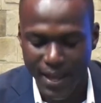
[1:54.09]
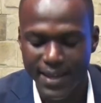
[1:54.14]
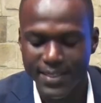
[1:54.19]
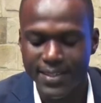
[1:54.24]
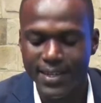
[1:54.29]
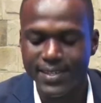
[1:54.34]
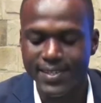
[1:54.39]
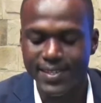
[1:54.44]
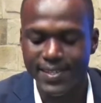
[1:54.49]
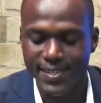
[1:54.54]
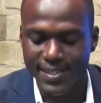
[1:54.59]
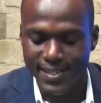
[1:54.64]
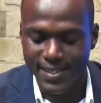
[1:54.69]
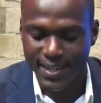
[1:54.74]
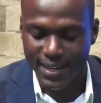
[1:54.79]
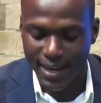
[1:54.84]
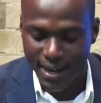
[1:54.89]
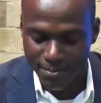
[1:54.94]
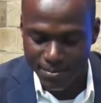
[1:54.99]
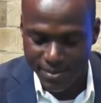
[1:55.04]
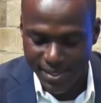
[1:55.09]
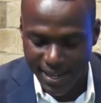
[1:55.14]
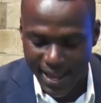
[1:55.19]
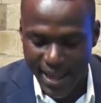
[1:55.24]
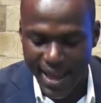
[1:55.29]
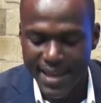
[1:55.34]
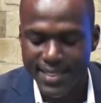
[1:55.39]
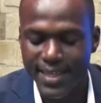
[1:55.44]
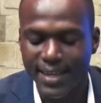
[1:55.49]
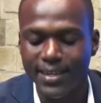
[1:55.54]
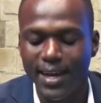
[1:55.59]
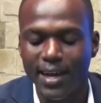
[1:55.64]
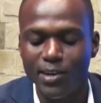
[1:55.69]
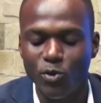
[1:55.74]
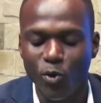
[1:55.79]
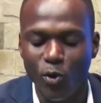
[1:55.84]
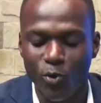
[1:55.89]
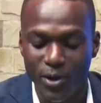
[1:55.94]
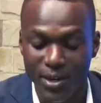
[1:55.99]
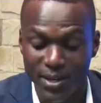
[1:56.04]
Then 6 clubs that had
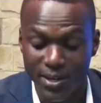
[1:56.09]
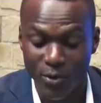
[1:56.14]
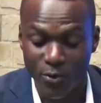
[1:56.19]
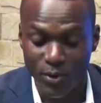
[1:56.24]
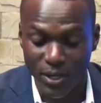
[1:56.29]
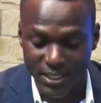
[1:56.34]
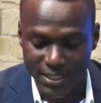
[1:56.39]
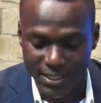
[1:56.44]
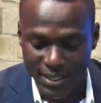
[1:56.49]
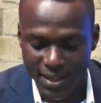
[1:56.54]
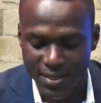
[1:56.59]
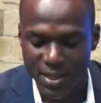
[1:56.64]
already reached